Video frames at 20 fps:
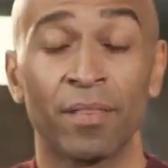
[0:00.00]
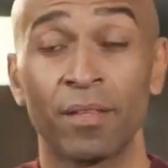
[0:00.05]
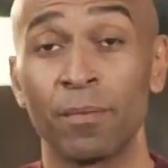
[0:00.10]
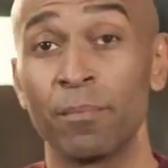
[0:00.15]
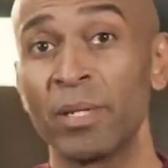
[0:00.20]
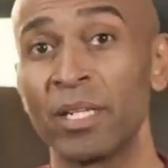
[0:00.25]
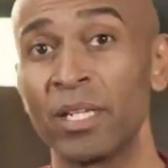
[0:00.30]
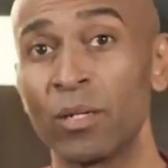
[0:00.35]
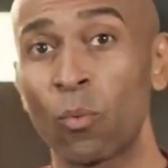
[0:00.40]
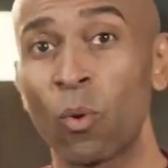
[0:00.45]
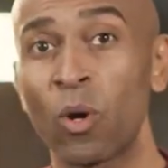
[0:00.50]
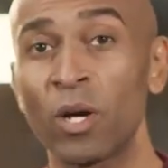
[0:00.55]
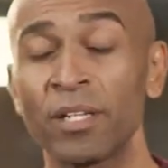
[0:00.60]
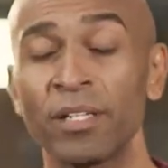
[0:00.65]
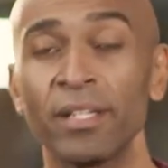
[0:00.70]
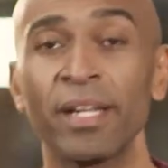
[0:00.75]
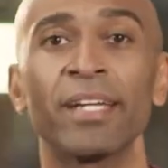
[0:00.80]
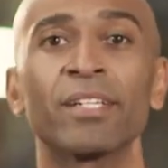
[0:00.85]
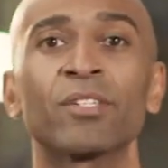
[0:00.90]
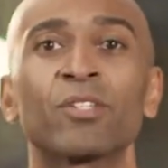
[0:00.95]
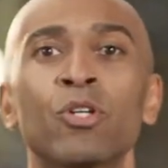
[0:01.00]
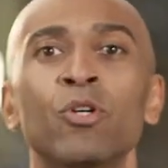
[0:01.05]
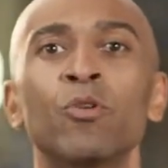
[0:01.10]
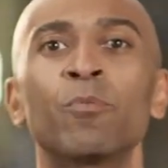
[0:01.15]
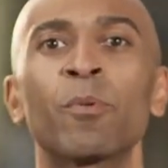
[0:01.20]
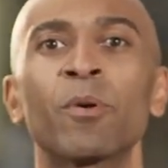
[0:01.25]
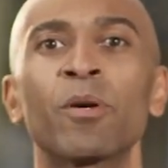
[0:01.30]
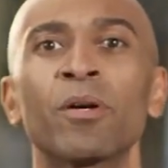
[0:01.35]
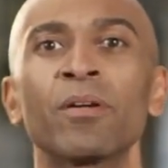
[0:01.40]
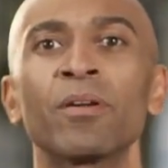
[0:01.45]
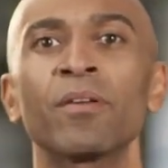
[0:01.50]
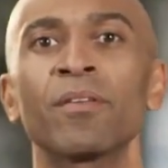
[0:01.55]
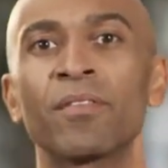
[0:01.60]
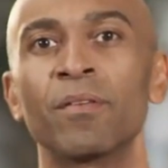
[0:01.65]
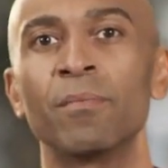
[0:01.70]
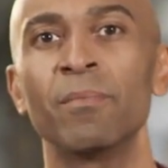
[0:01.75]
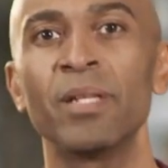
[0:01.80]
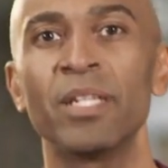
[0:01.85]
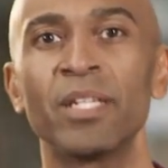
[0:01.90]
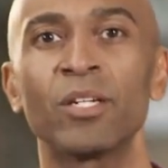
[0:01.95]
The Mini 1 and Cooper,
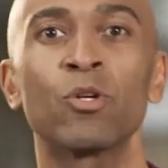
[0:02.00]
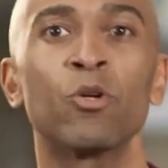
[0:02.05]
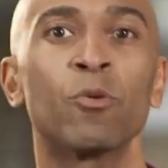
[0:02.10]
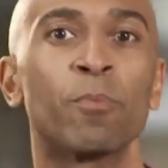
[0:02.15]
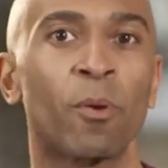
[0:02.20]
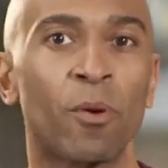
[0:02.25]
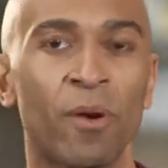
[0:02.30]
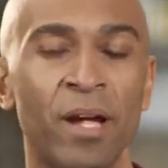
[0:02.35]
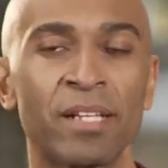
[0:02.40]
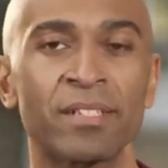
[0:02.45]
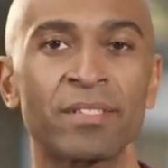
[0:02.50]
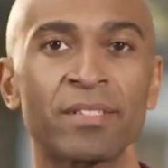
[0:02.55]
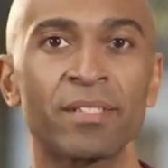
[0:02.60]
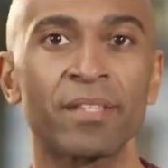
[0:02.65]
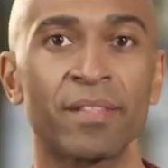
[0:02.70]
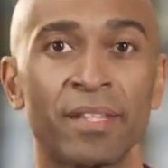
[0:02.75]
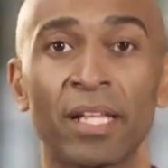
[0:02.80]
the Mini Cooper S,